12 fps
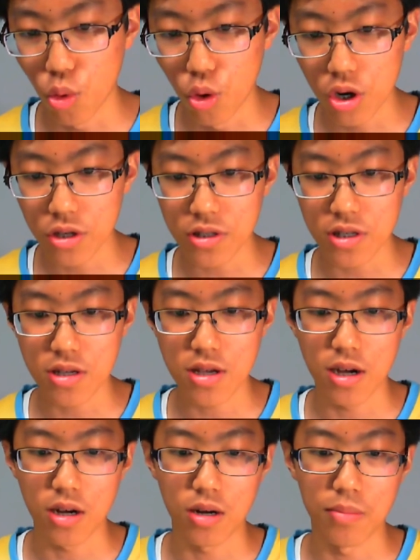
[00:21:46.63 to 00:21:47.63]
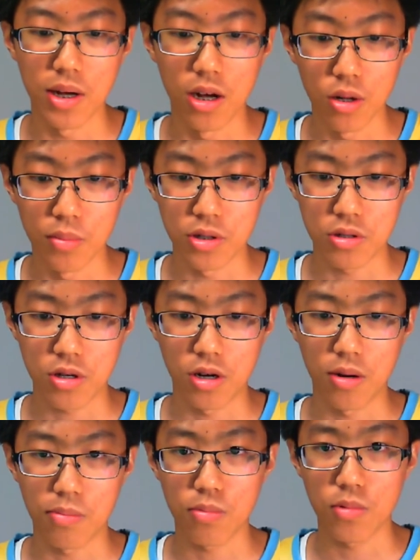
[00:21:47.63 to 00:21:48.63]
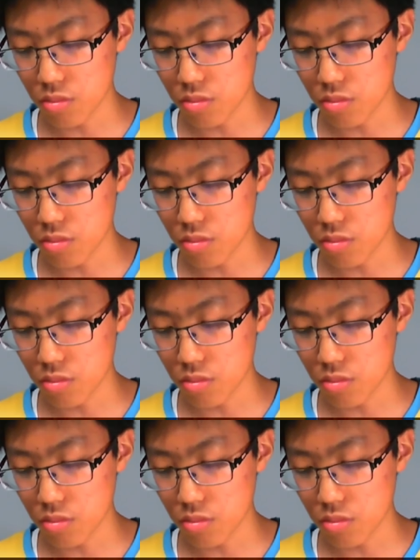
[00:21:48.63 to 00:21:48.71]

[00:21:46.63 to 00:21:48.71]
or the Elements Cup.